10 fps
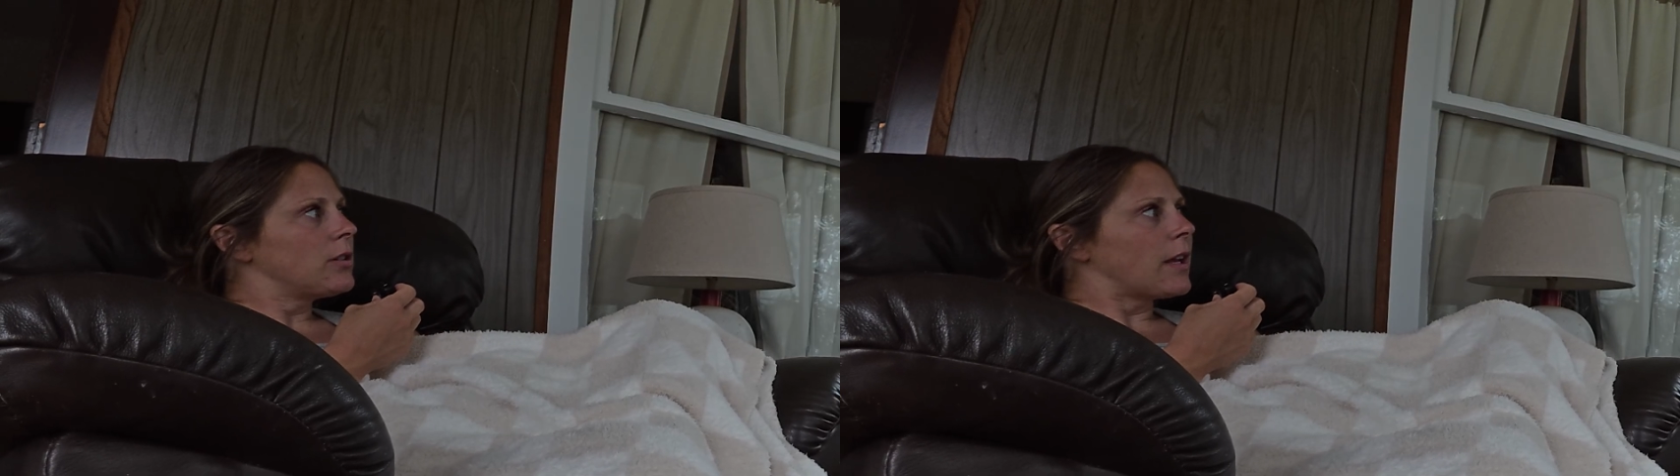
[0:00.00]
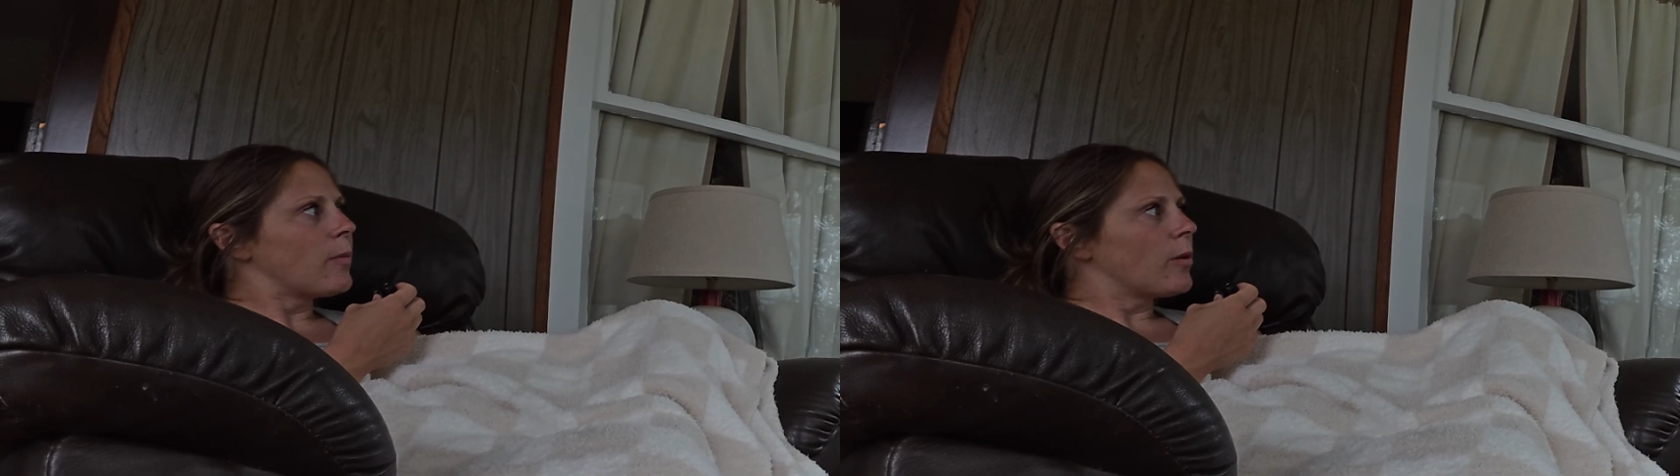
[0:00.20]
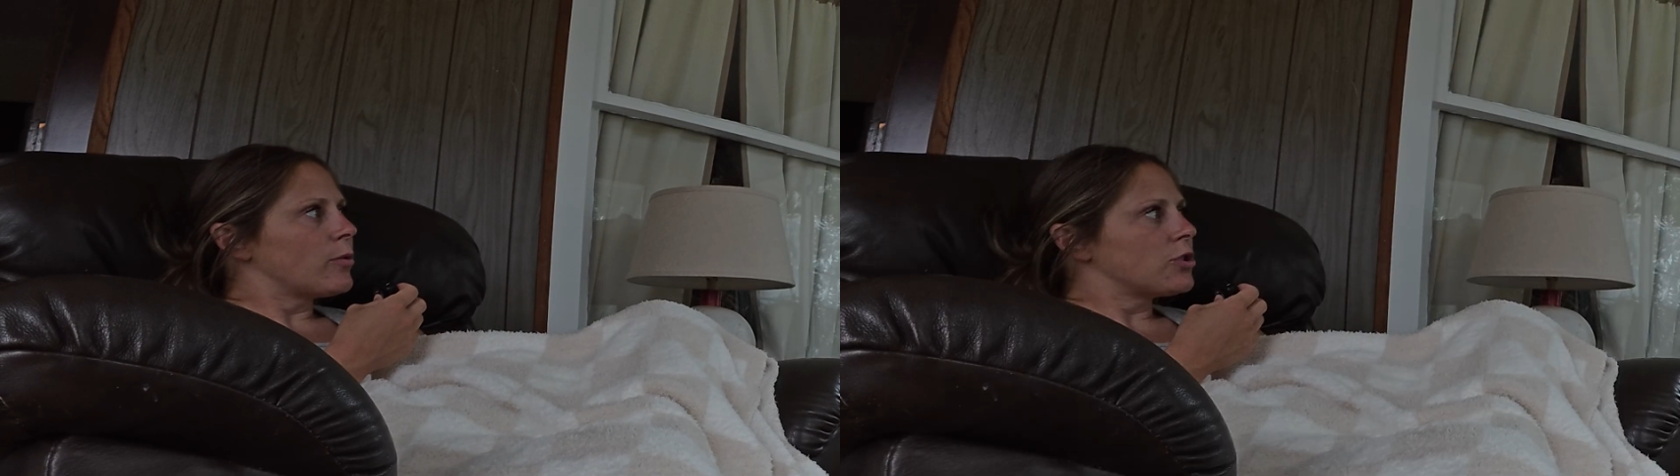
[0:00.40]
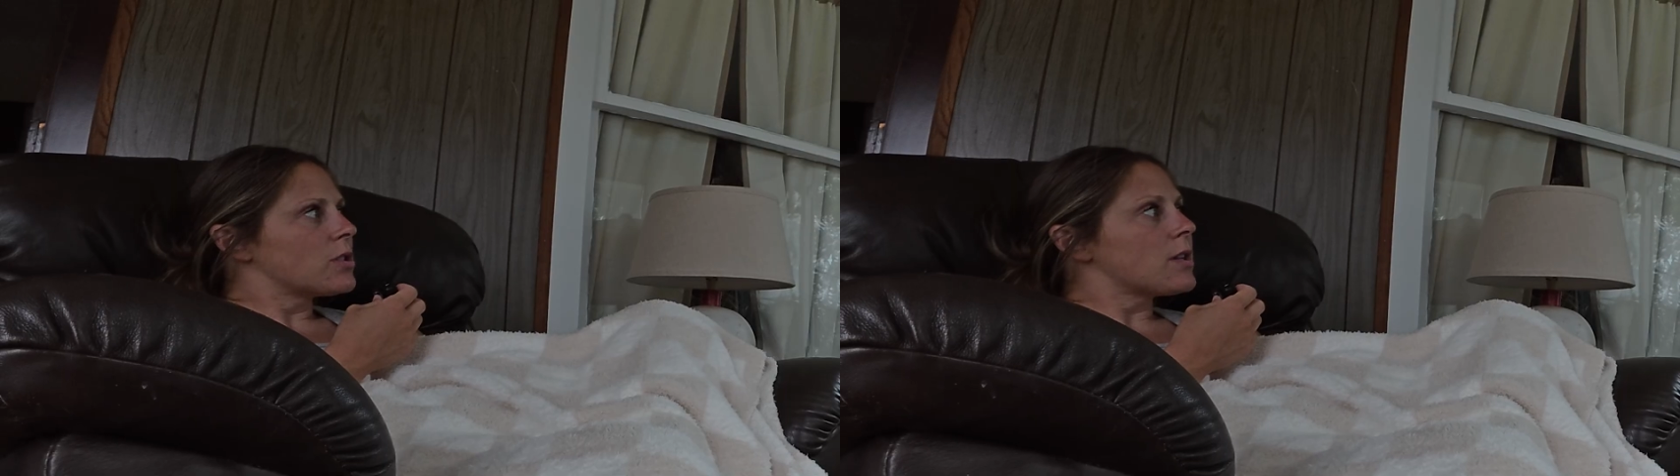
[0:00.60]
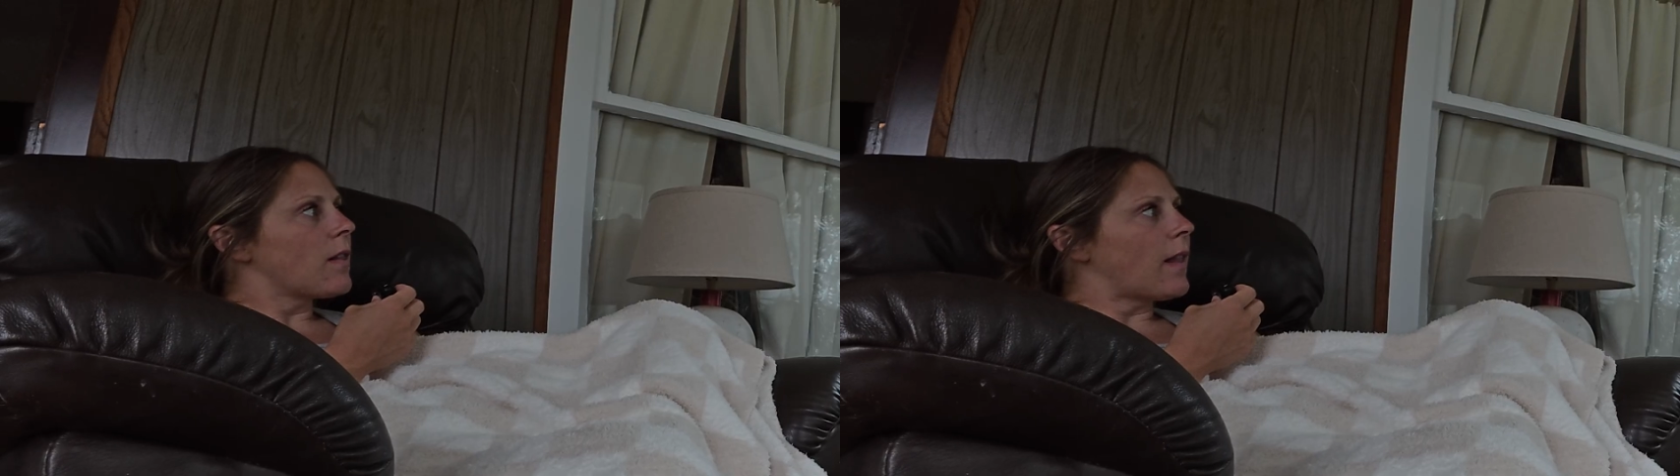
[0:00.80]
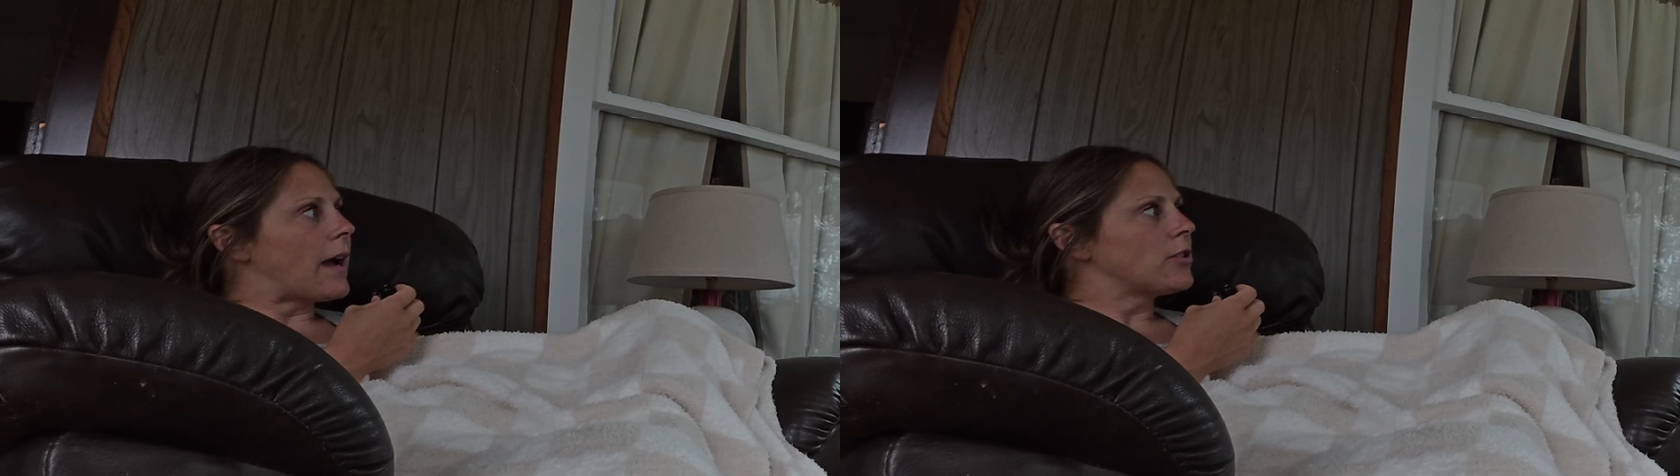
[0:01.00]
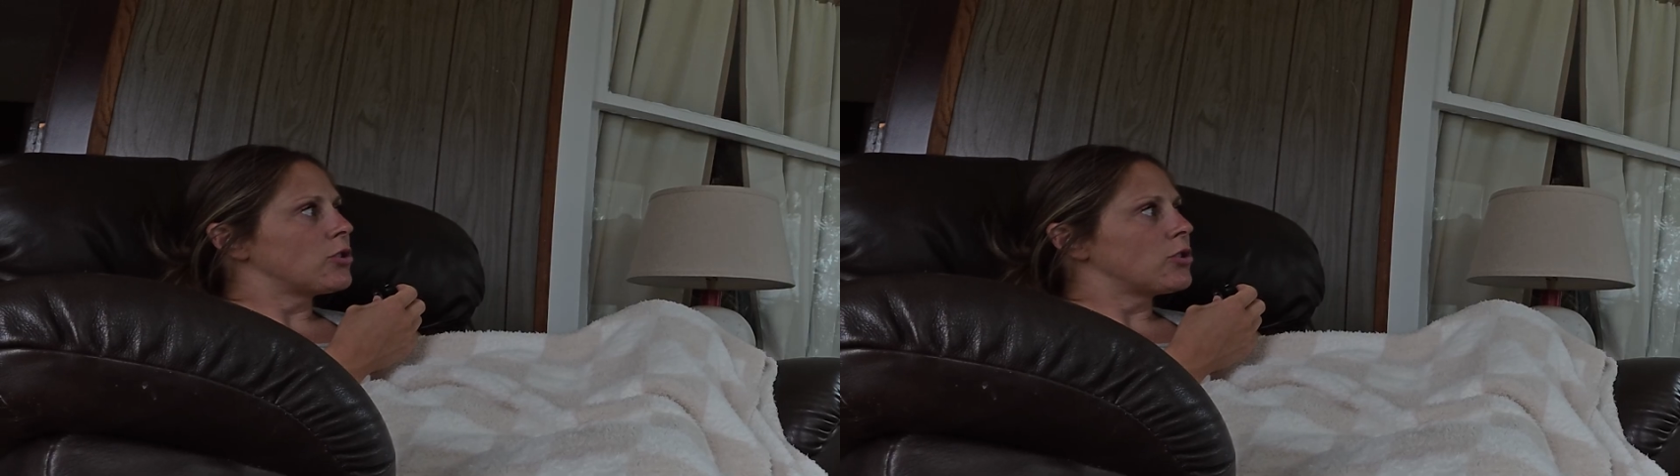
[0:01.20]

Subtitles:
Labor was just a lot